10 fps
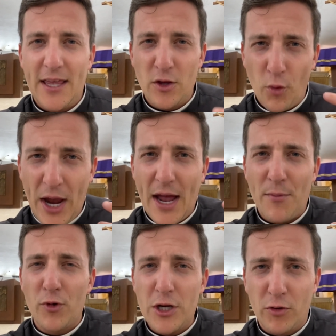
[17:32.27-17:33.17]
And the way I'm
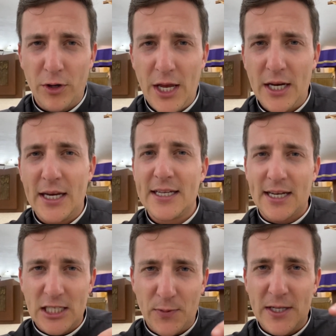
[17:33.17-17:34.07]
recreated is
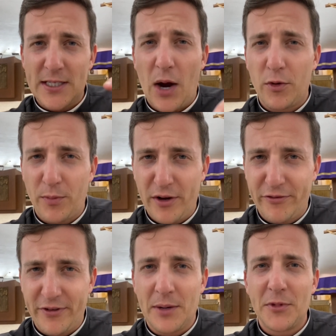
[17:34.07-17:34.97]
I spend time with my
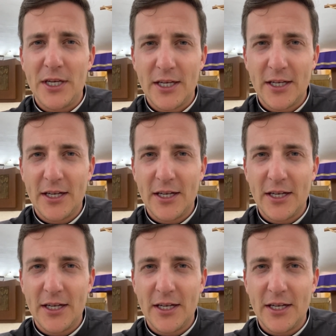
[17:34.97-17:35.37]
family,